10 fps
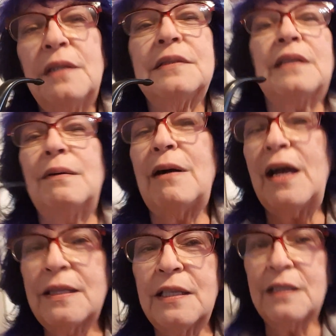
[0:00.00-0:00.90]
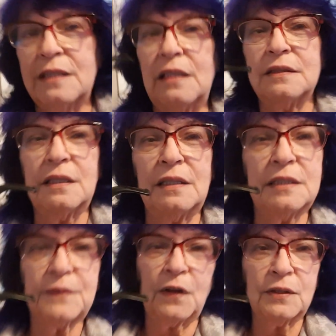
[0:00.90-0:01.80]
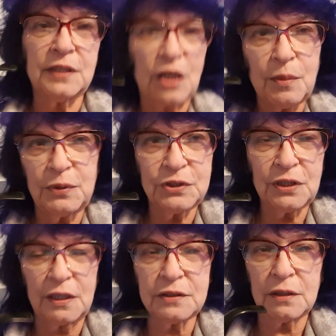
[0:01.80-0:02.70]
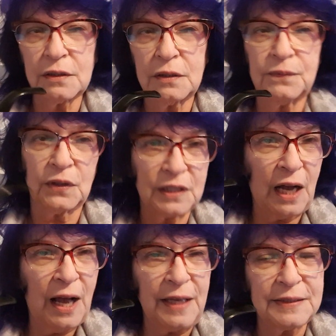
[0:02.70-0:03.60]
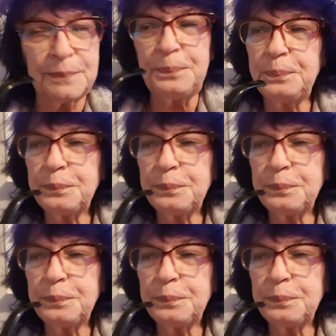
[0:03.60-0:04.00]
So I think that as far as elbow shots are for guys,